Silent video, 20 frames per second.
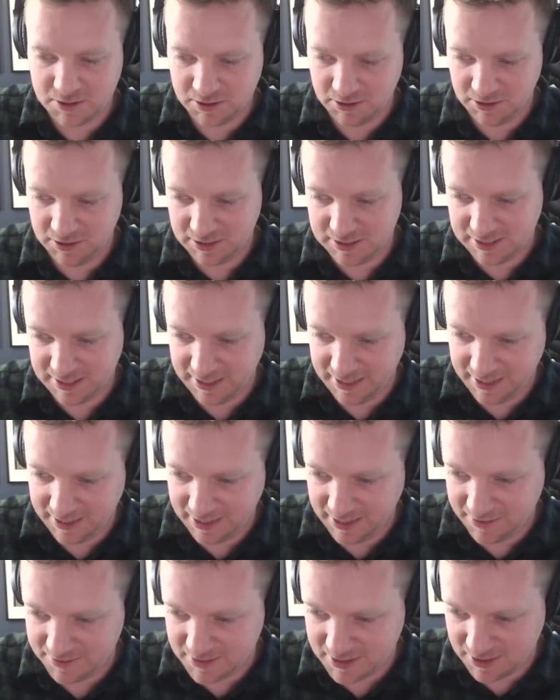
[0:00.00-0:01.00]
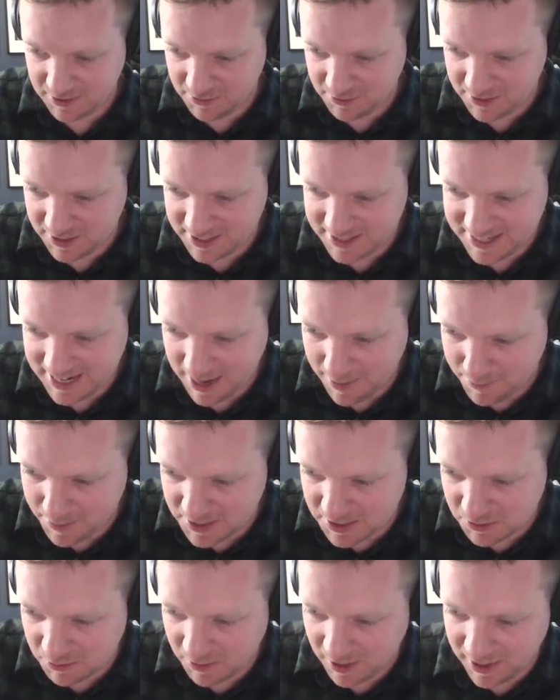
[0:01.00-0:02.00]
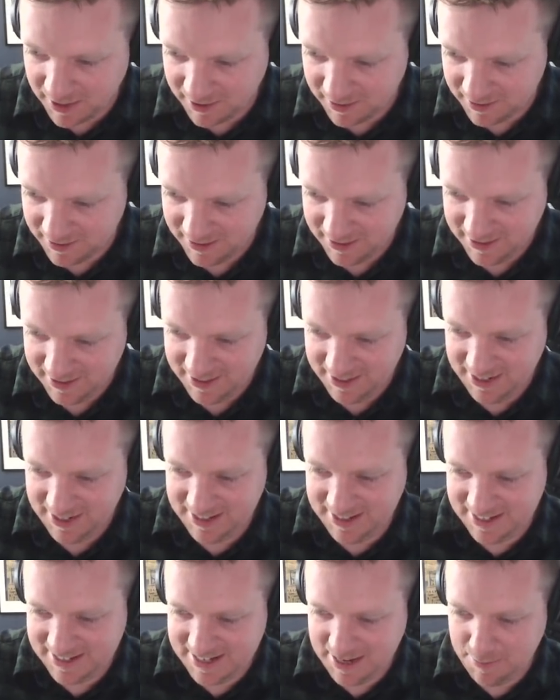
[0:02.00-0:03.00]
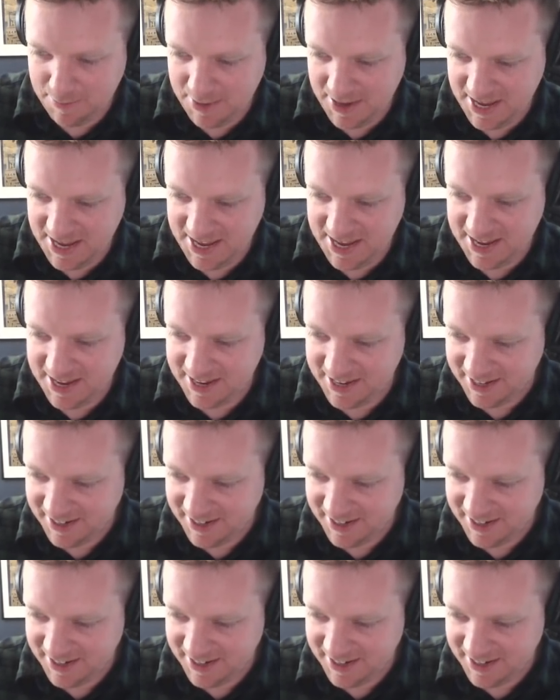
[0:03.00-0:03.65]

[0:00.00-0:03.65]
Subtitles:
So it looks like it gives us, oh, the temp as well. And the tempe.